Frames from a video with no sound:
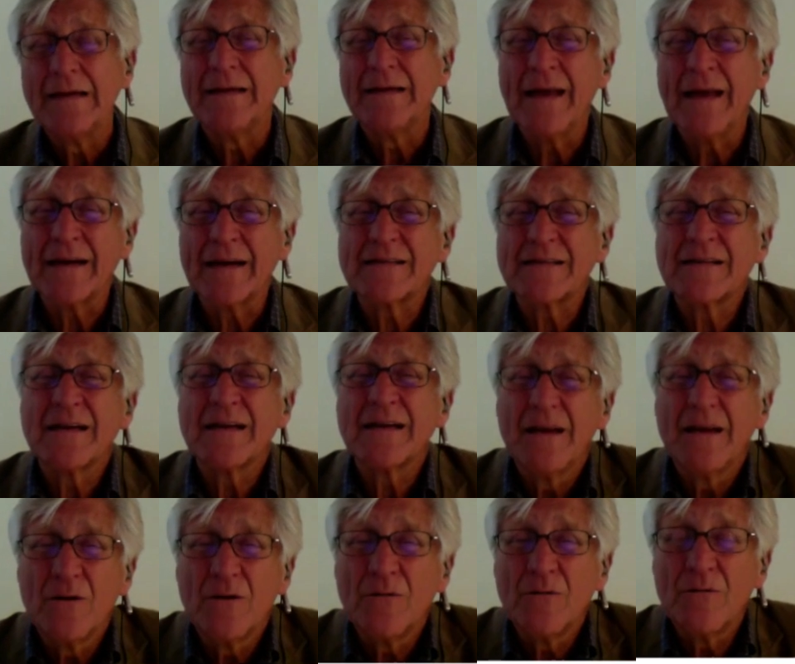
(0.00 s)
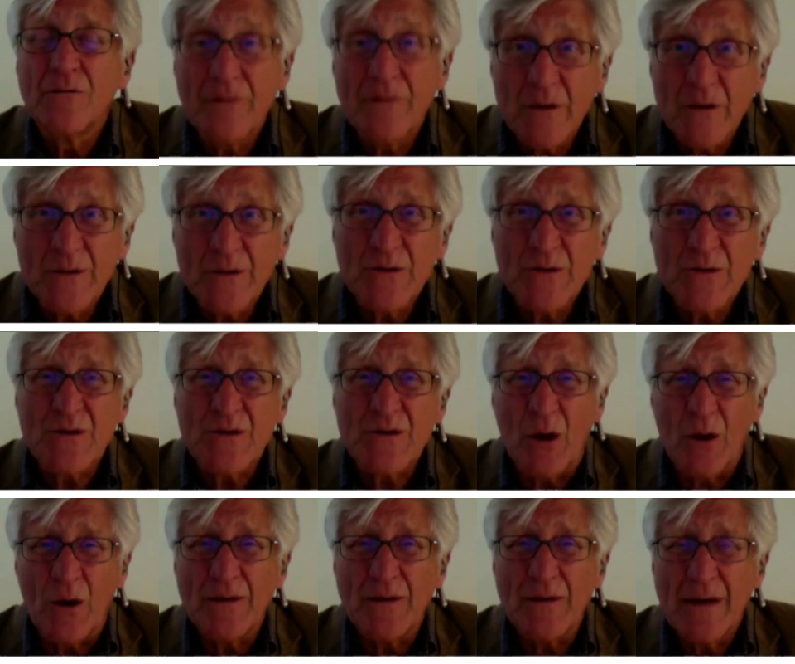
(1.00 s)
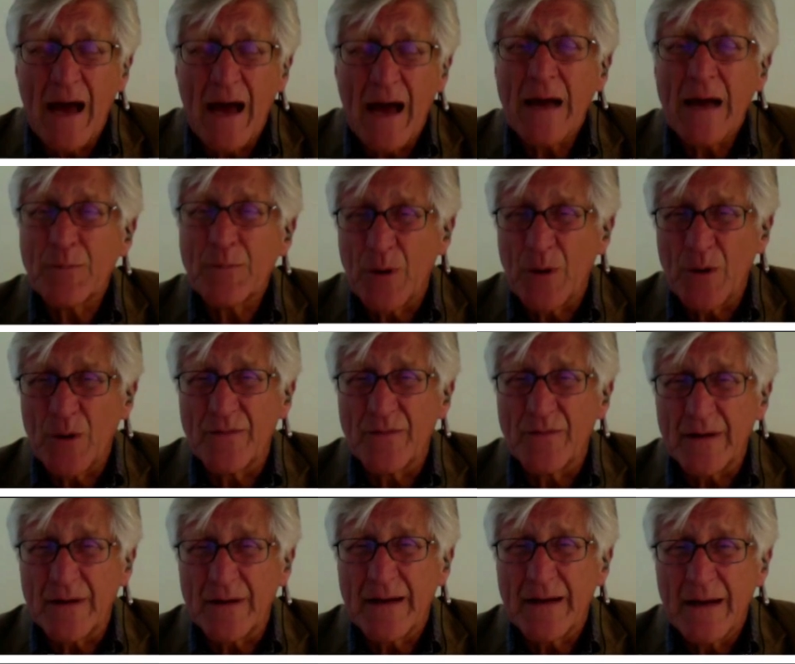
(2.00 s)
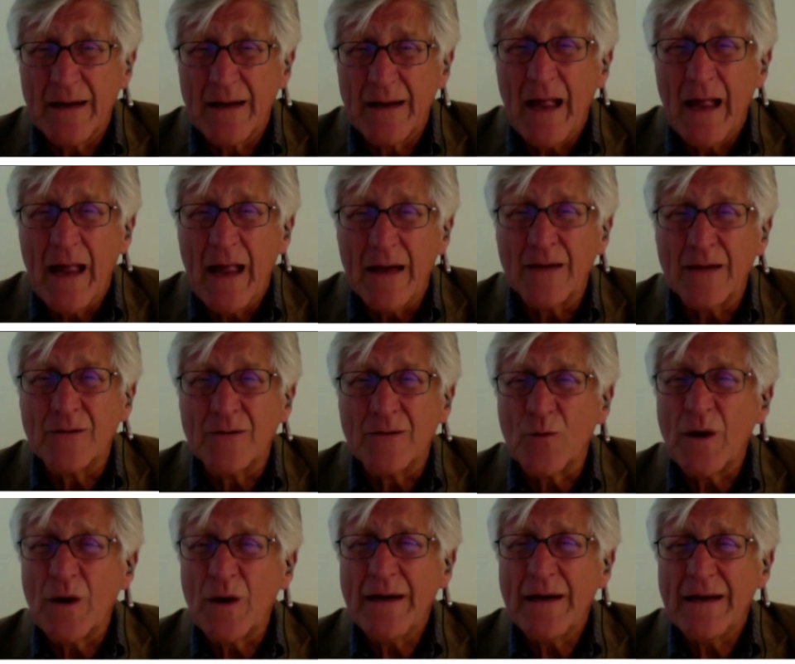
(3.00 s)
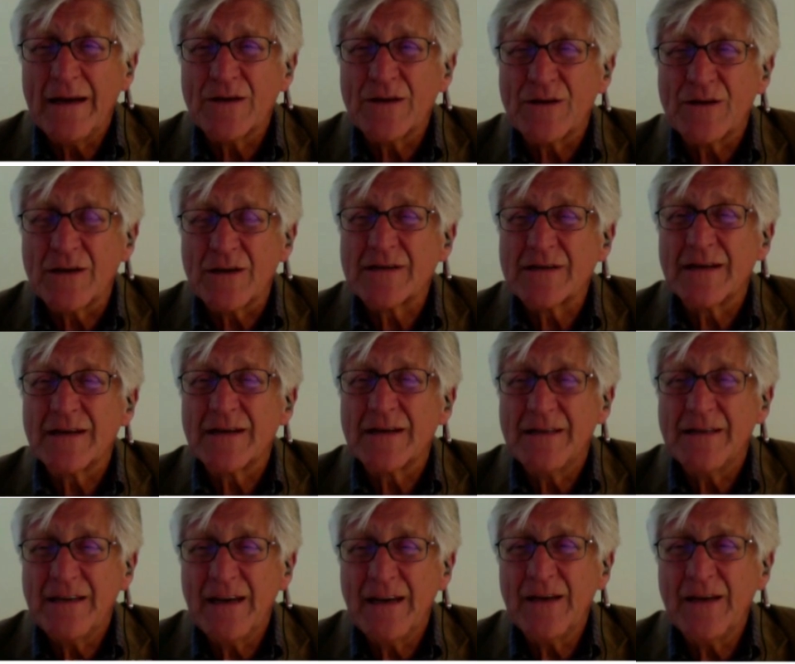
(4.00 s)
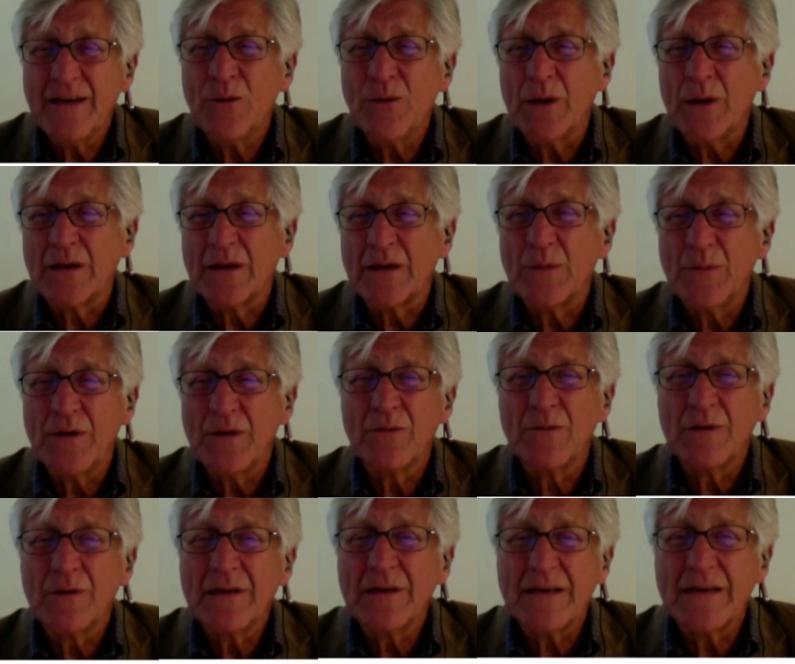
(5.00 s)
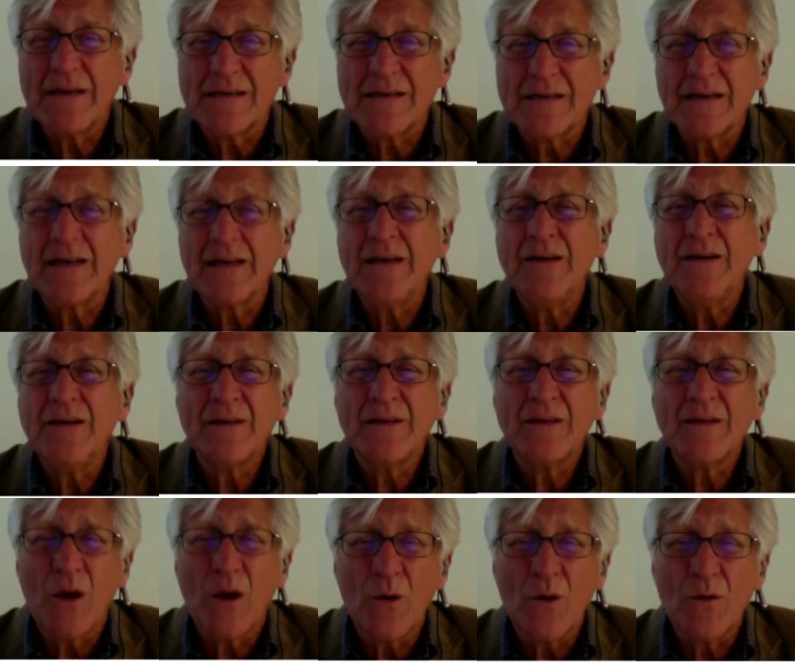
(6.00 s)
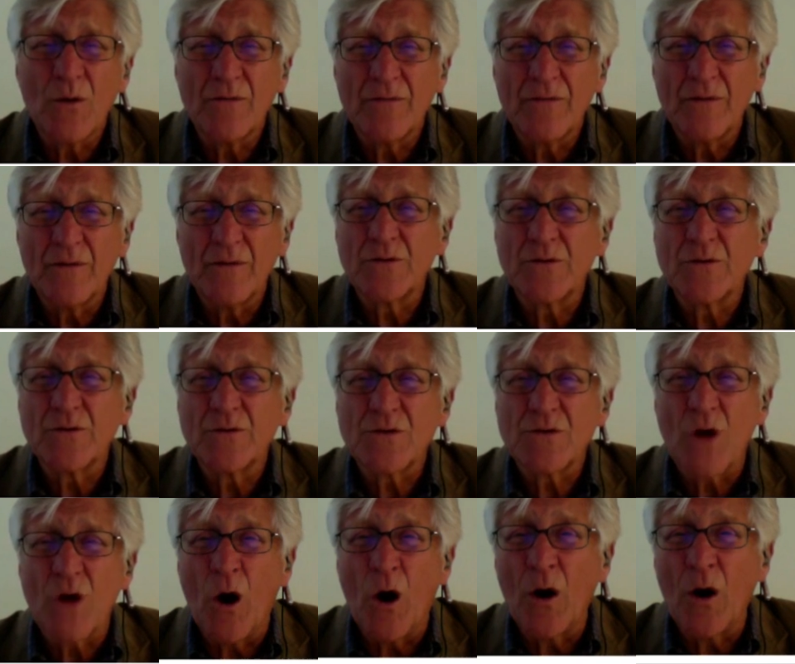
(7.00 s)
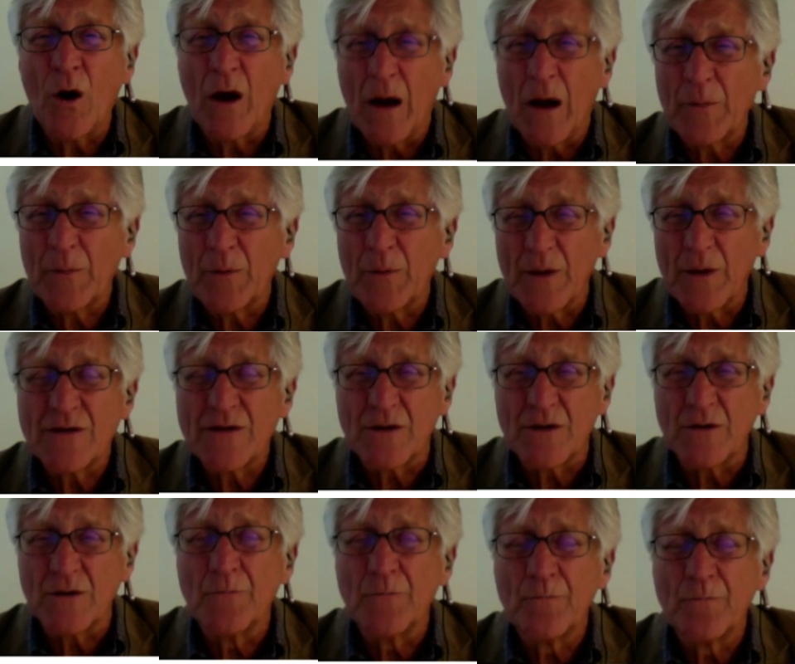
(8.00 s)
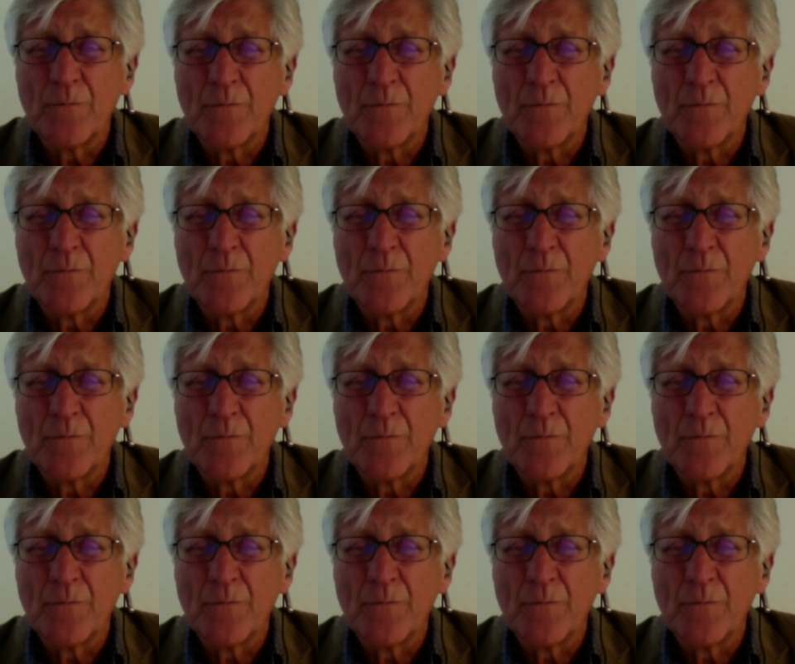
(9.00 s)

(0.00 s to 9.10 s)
Next, filters are not perfect, and radiation is continuing to be released even though the filters are operational.